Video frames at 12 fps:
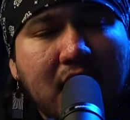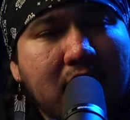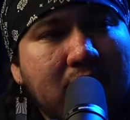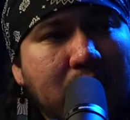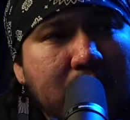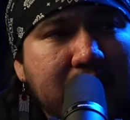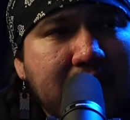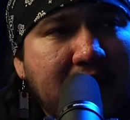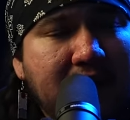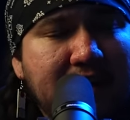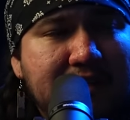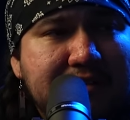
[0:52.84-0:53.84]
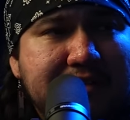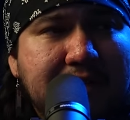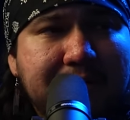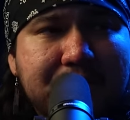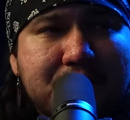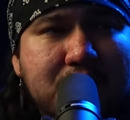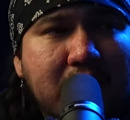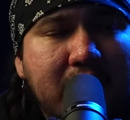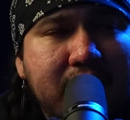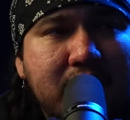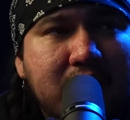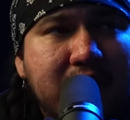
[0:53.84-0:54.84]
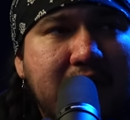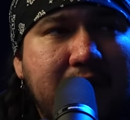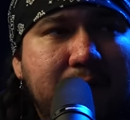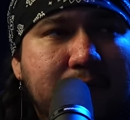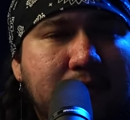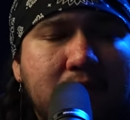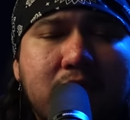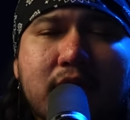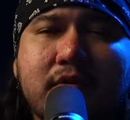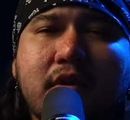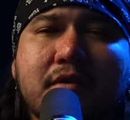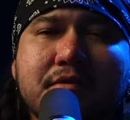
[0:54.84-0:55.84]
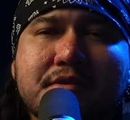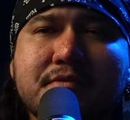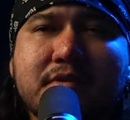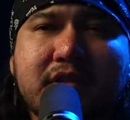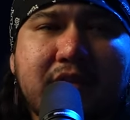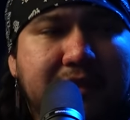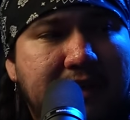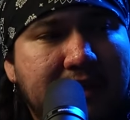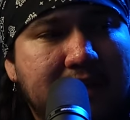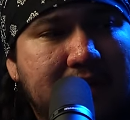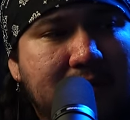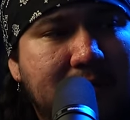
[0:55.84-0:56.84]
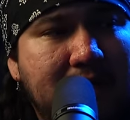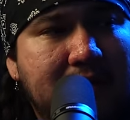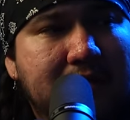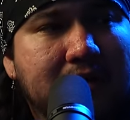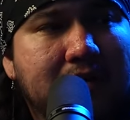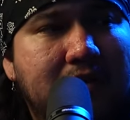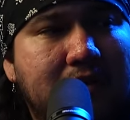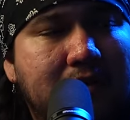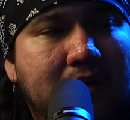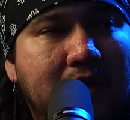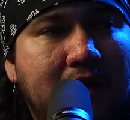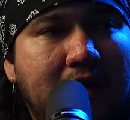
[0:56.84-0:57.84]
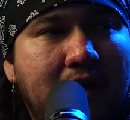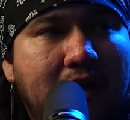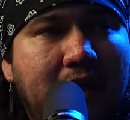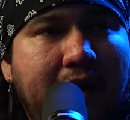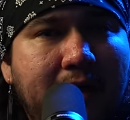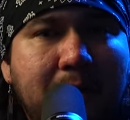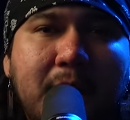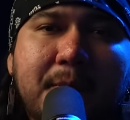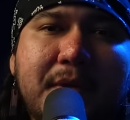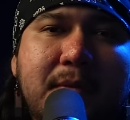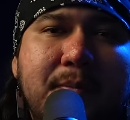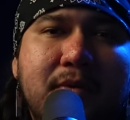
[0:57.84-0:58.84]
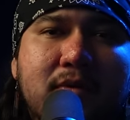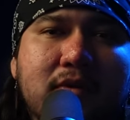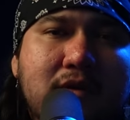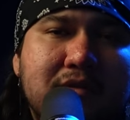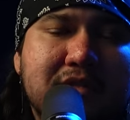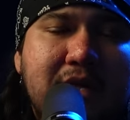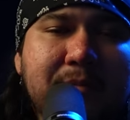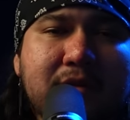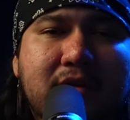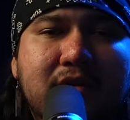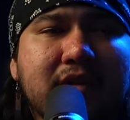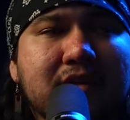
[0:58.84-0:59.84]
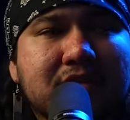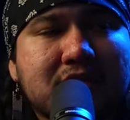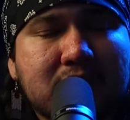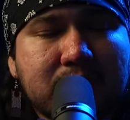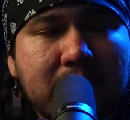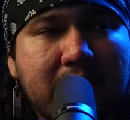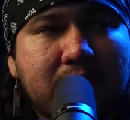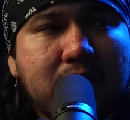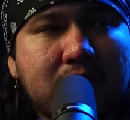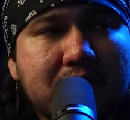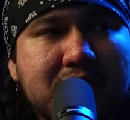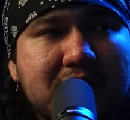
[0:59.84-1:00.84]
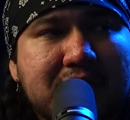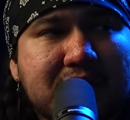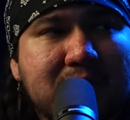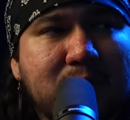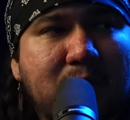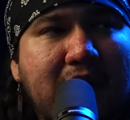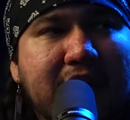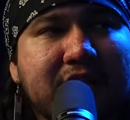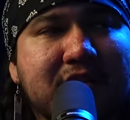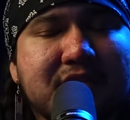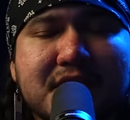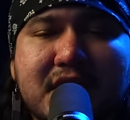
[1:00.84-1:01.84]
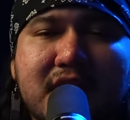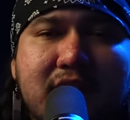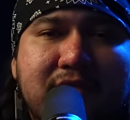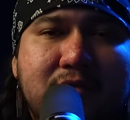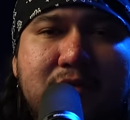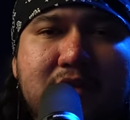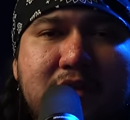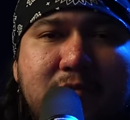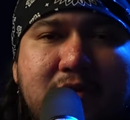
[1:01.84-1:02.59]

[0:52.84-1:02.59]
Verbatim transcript: Oh, yeah, as I was driving on that road, I was really thinking about, you know, how our people long time ago, they used to ride horses and wagons and they never really